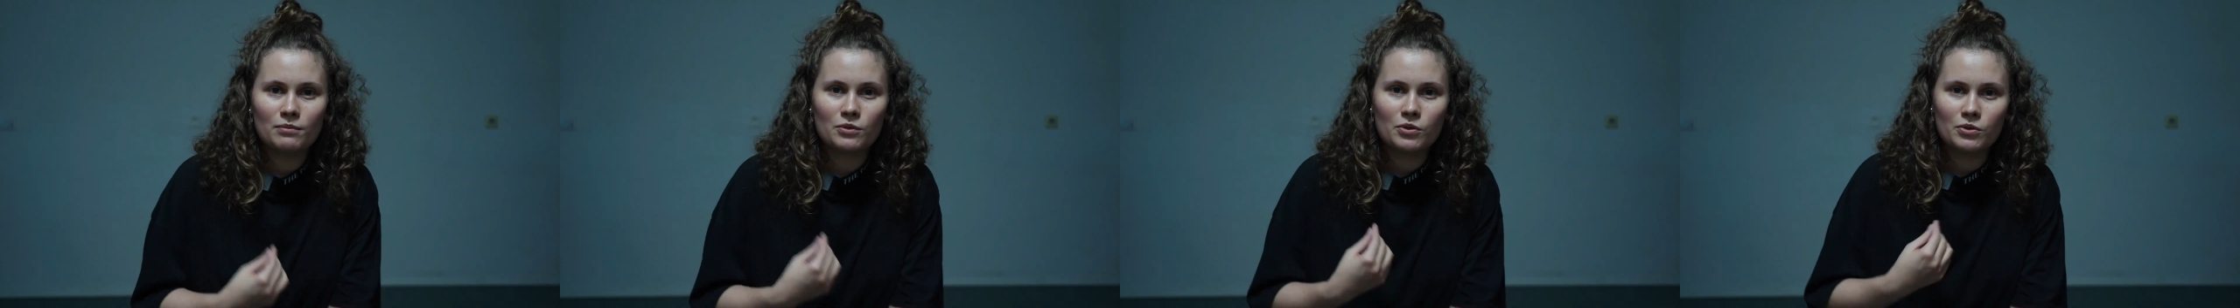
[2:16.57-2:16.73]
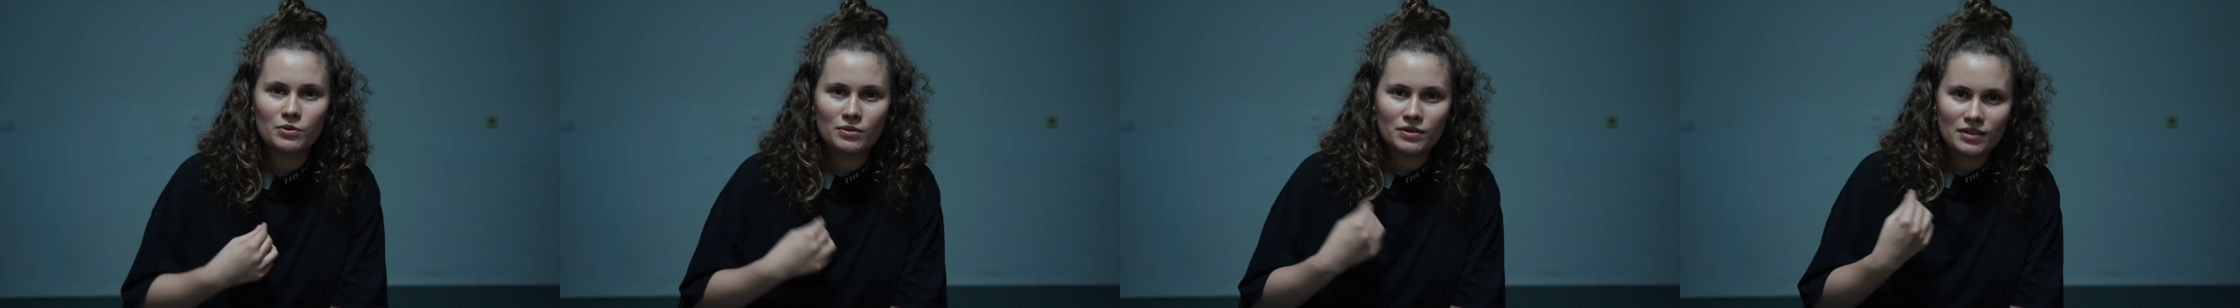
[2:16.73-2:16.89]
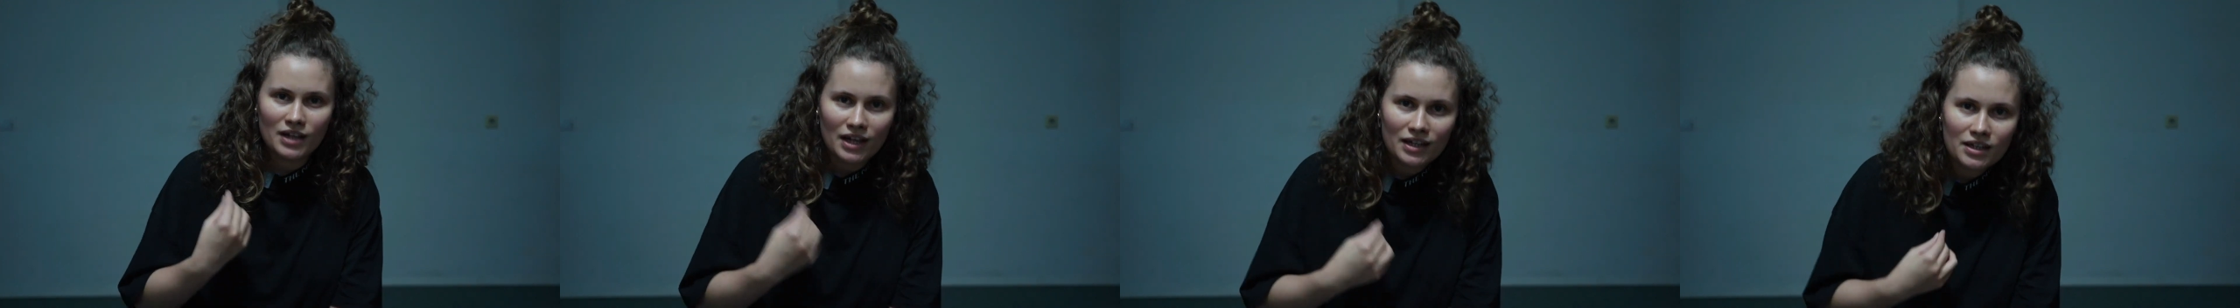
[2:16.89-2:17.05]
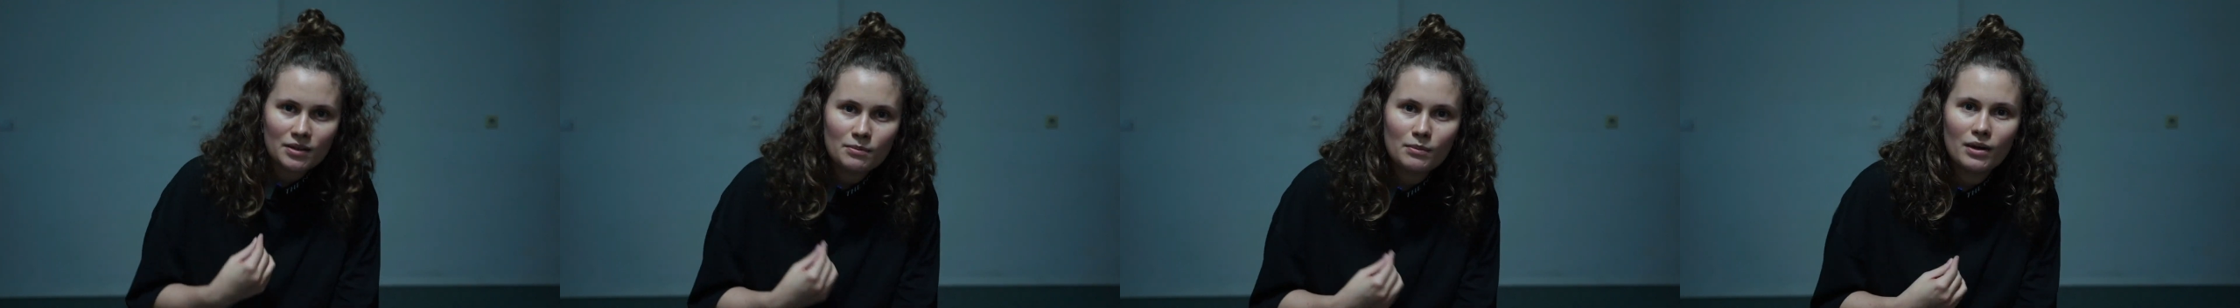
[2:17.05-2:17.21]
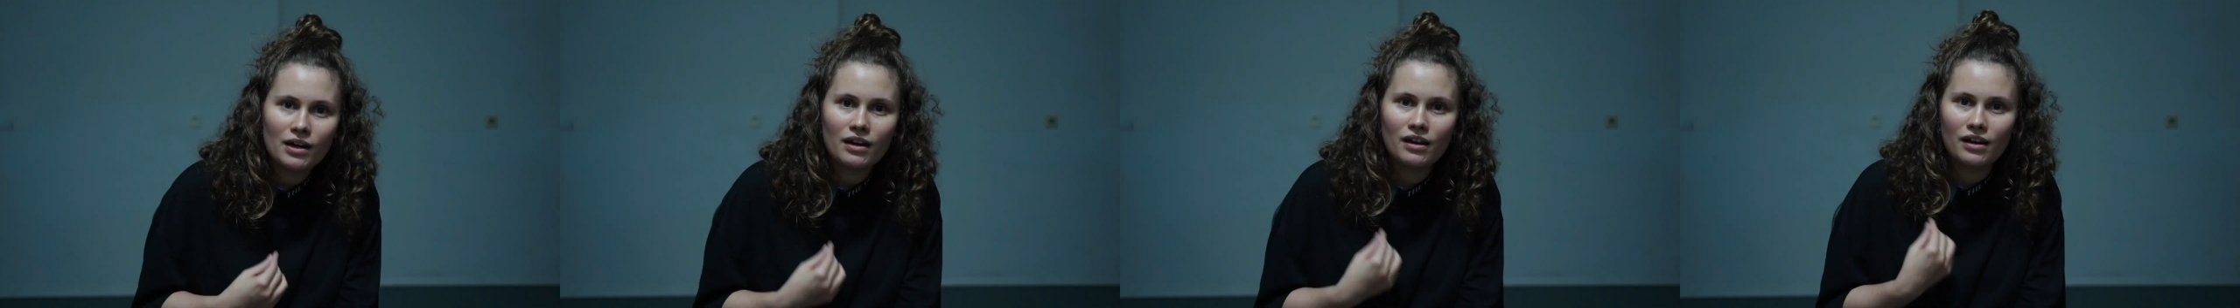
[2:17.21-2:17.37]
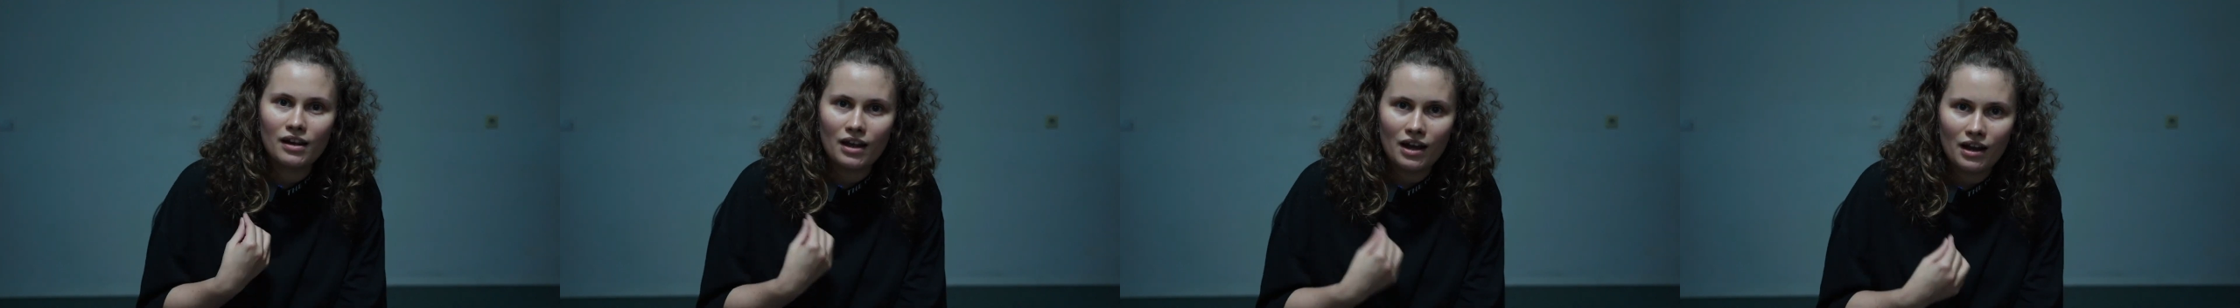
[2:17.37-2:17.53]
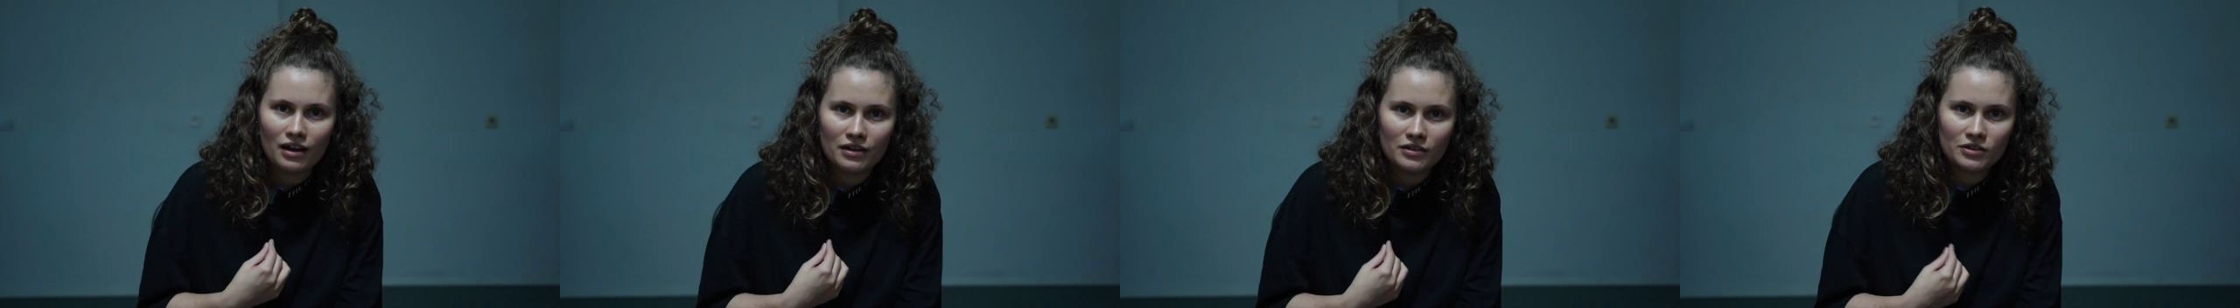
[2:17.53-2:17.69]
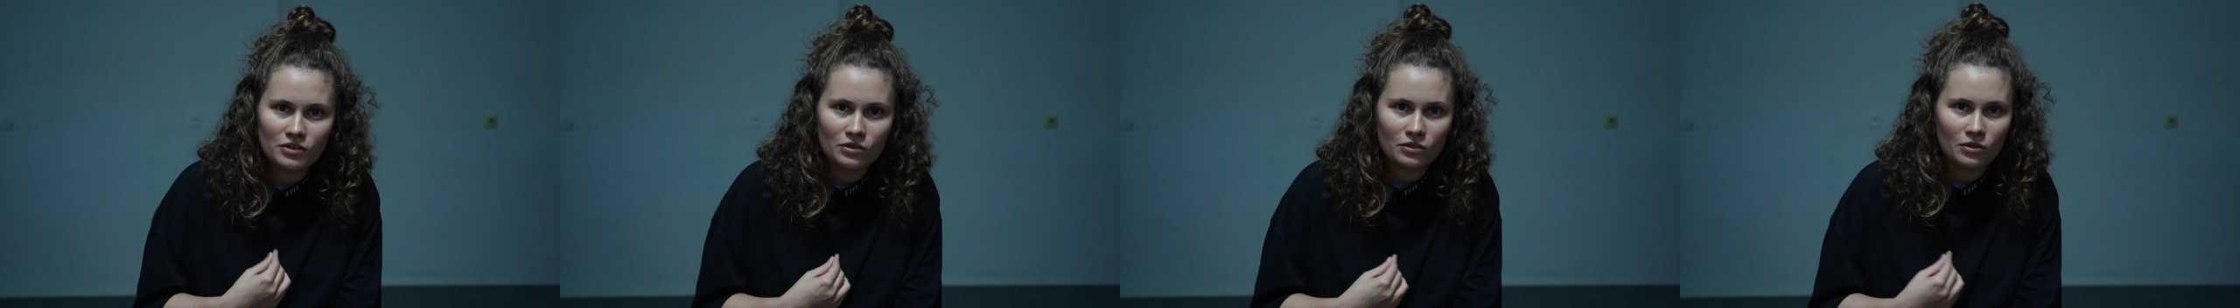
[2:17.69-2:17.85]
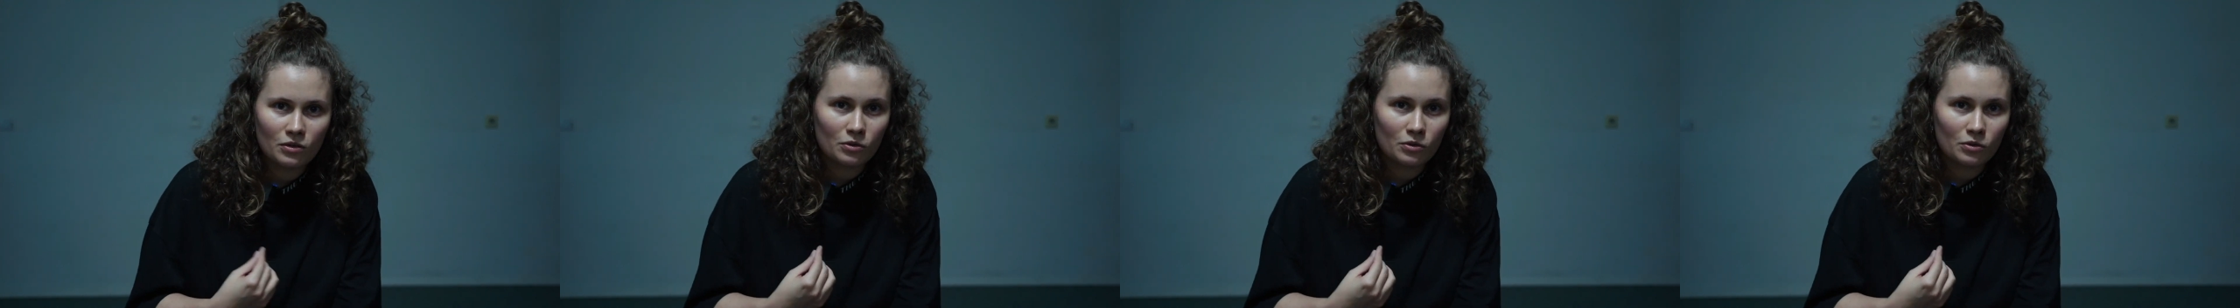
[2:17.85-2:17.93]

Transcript: to study my lines